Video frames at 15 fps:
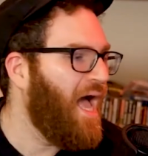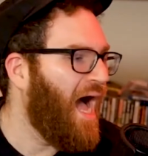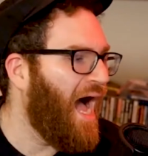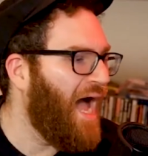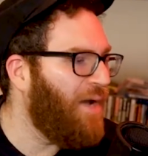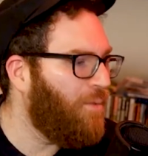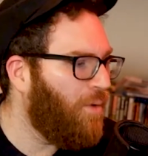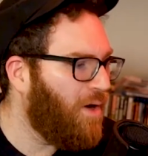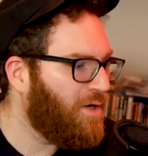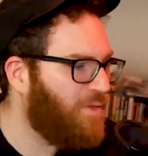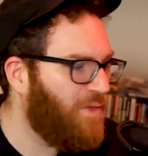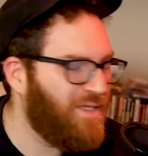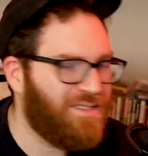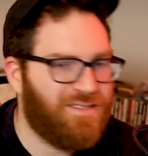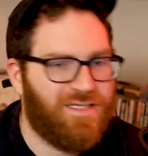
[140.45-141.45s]
I want
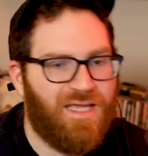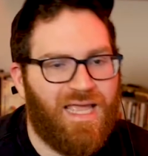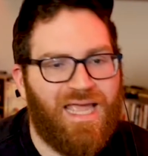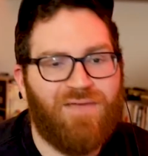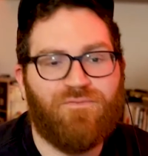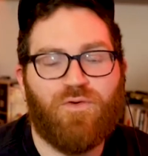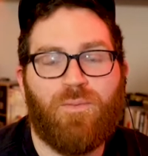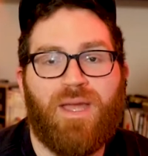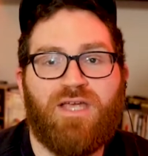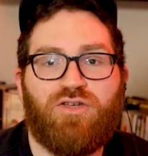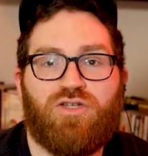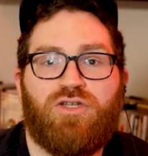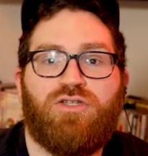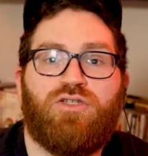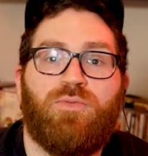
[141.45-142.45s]
this
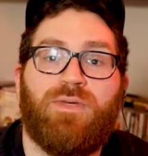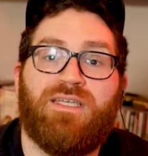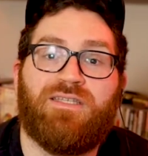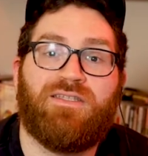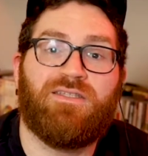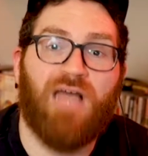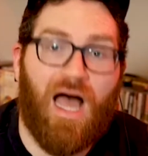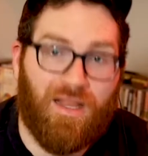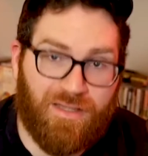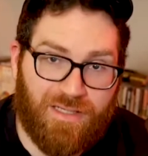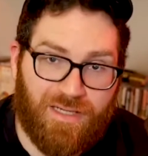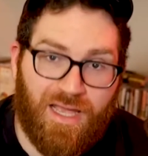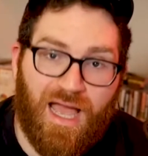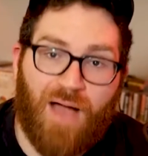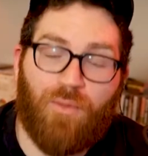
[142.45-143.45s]
information to be
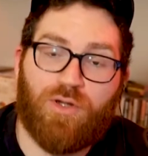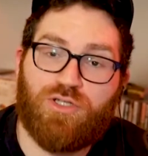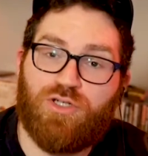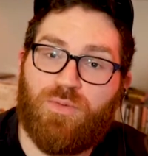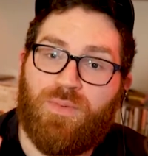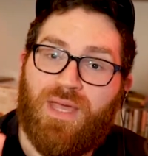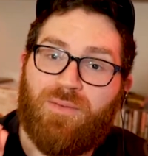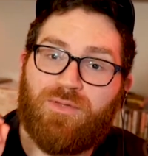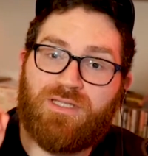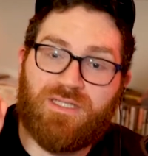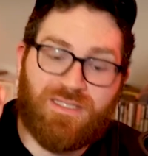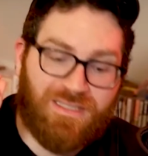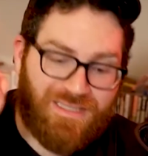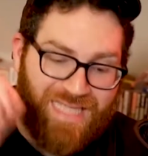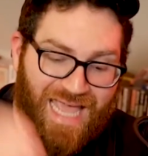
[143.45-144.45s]
solid. I want you to be able to
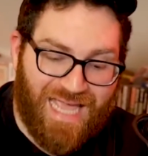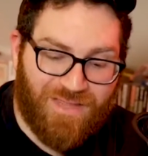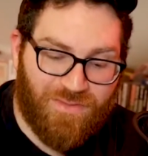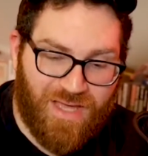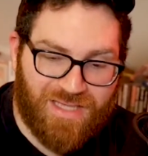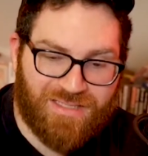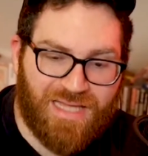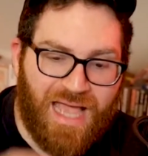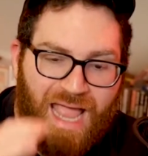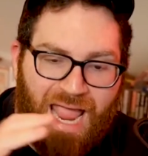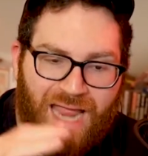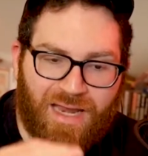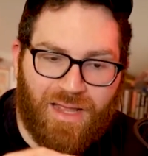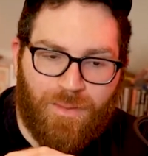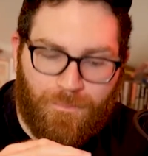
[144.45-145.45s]
take this
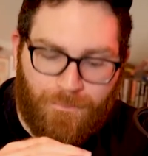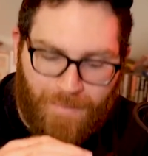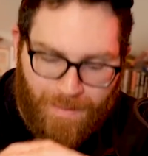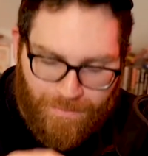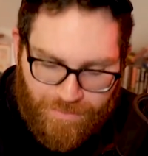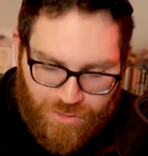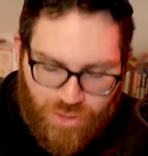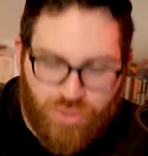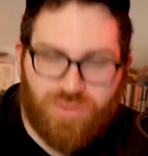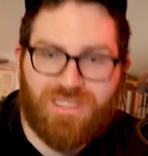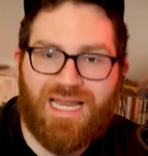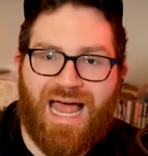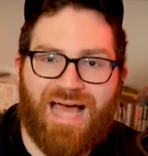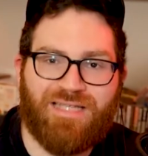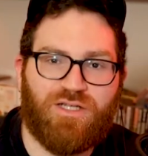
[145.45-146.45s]
and use
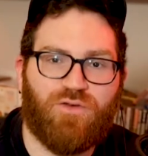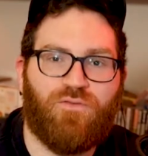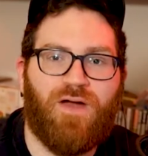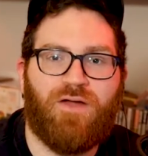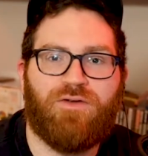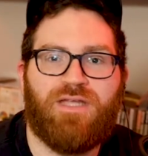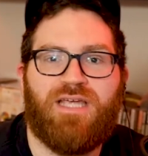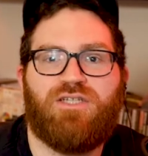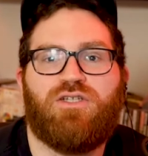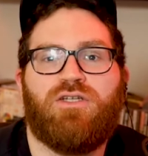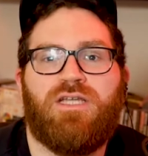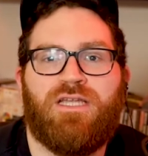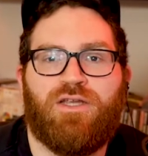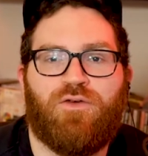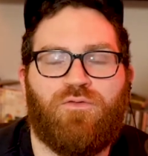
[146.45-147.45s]
it as your foundation
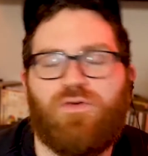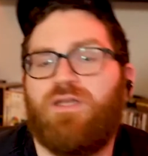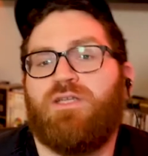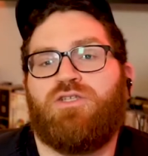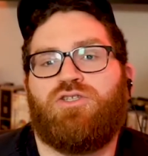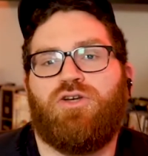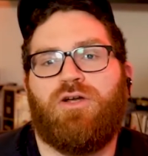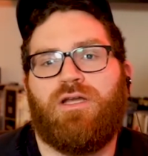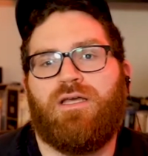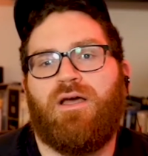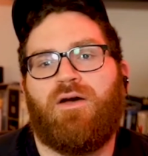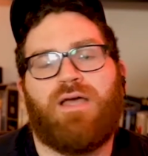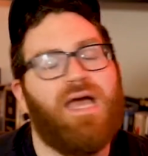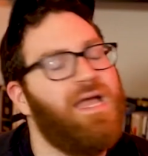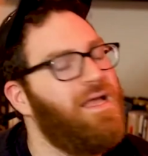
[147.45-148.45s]
in your fitness journey,
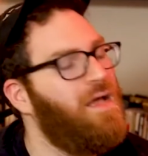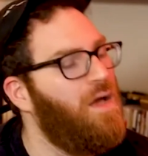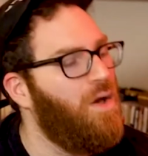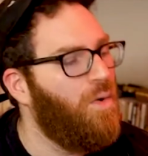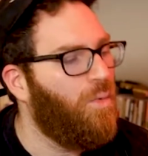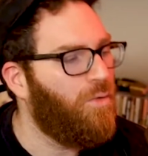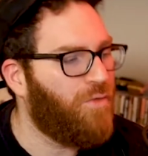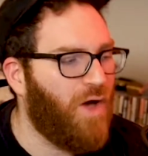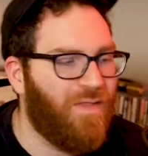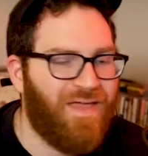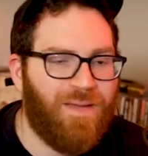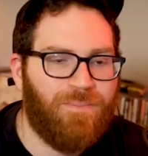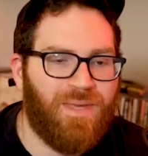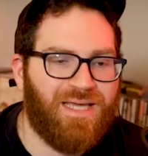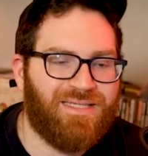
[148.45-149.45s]
okay? With all
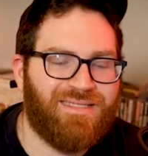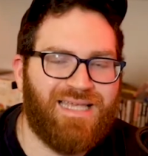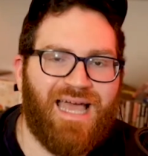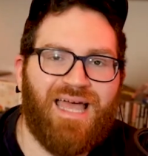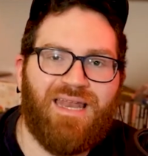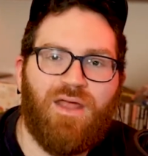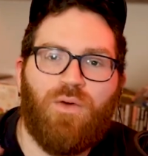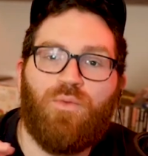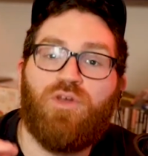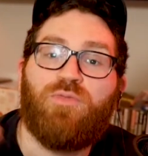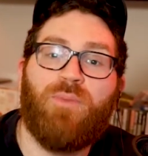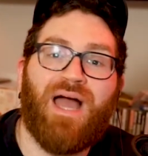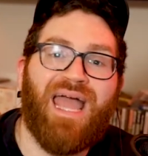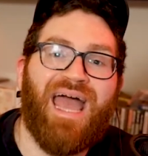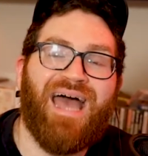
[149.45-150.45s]
that being said, with
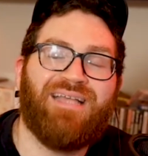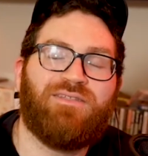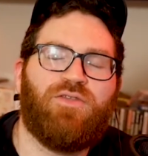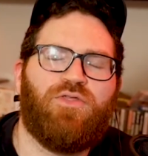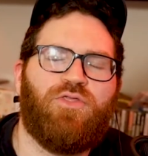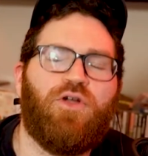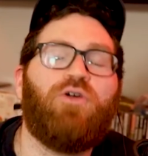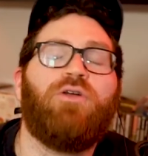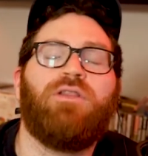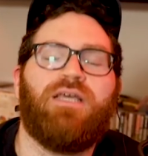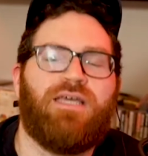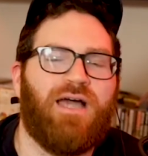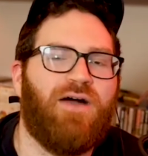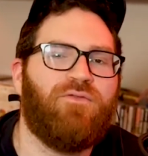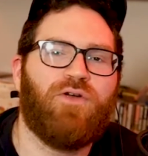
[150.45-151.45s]
my ass thoroughly
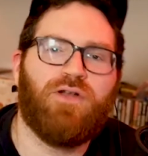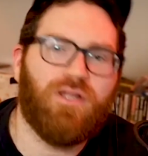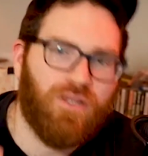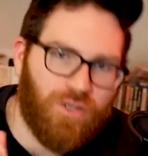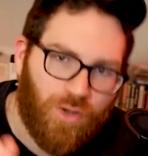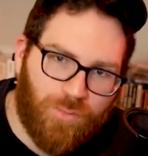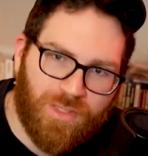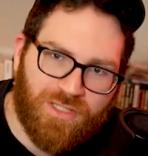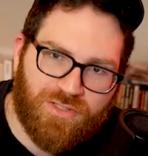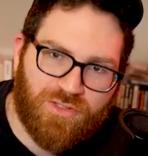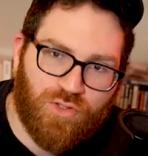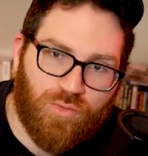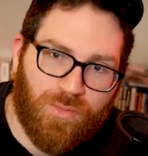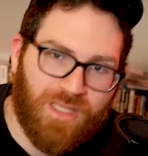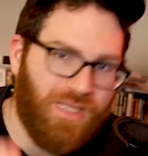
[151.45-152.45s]
covered, nobody
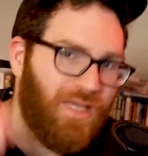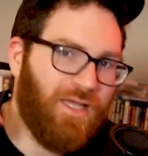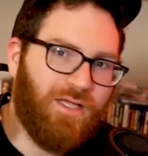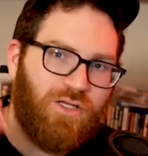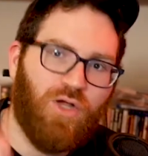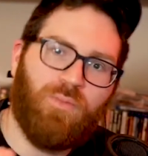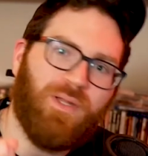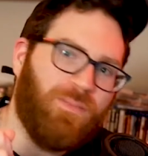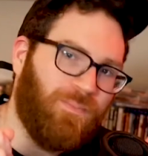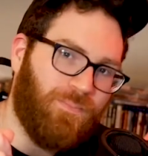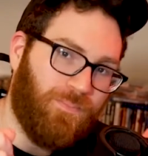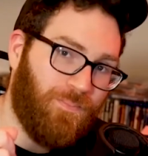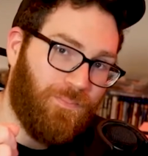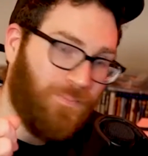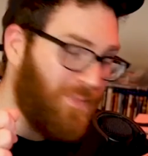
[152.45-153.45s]
sue me, nobody
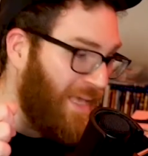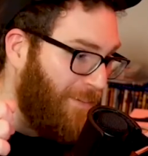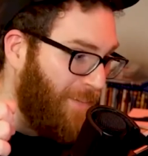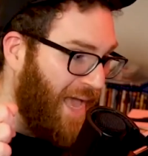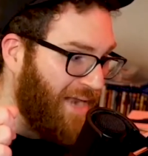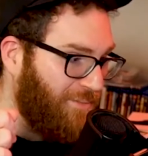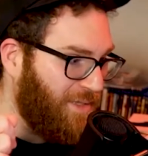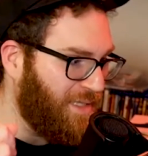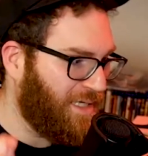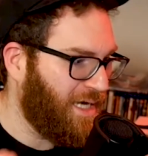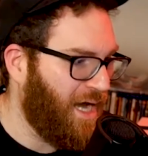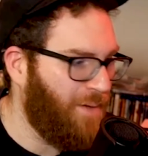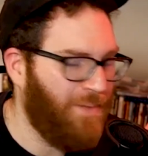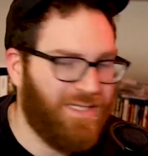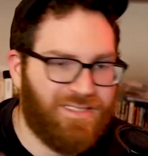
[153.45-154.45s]
get mad at me in the
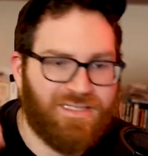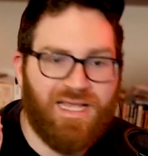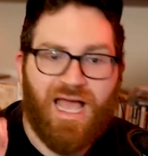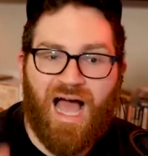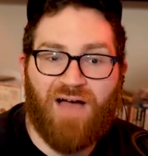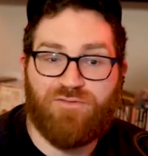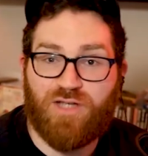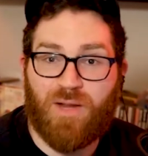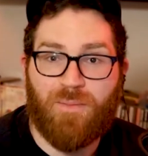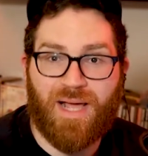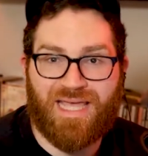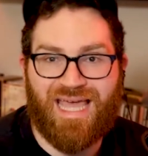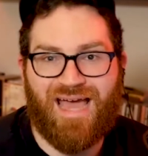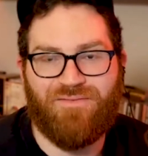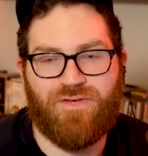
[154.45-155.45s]
comments. I've done my
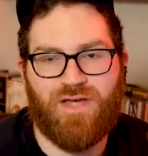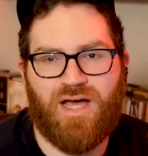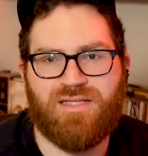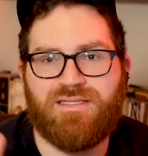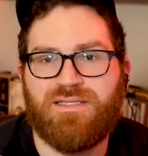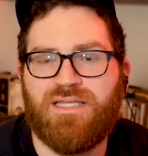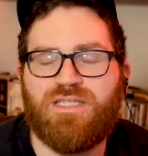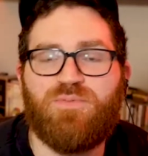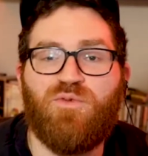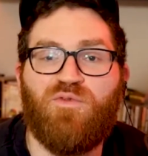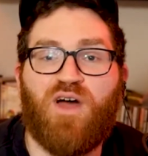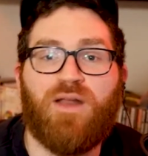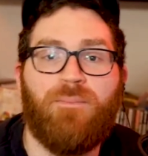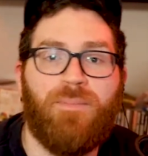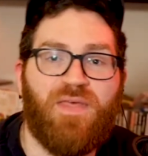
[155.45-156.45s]
caveats. Let's move
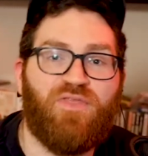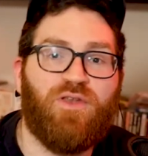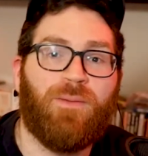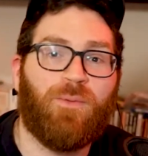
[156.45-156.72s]
on to myth number